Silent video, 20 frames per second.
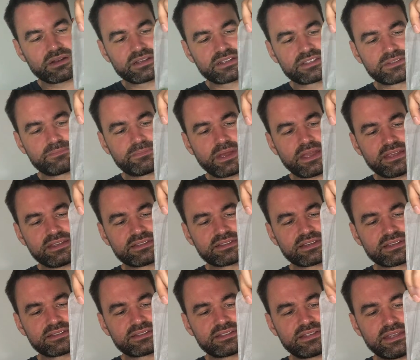the space
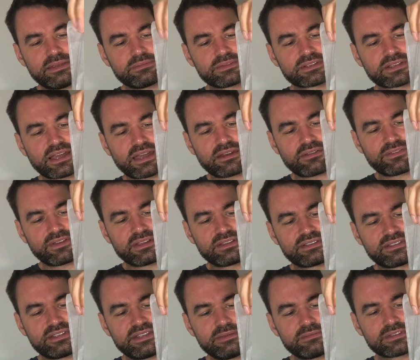seems kind of
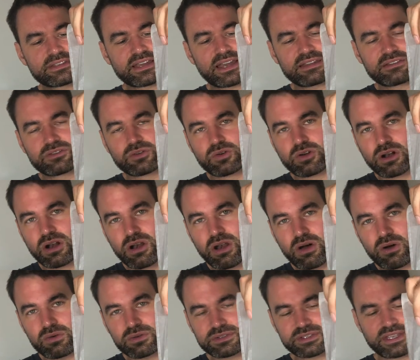
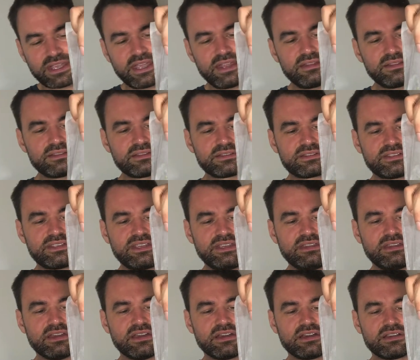close in the tea.